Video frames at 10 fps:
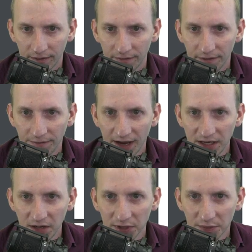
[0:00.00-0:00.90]
The
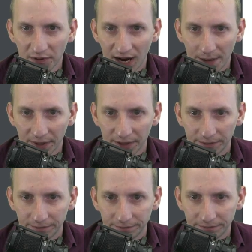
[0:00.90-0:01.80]
venue is proper.
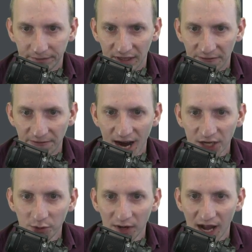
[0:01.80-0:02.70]

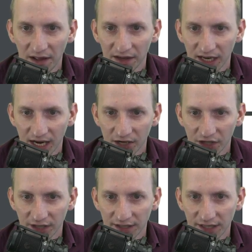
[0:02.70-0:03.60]
Factual
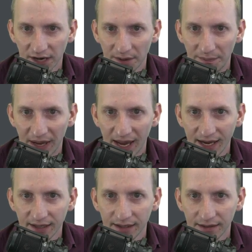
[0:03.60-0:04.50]
allegations. They're a bank.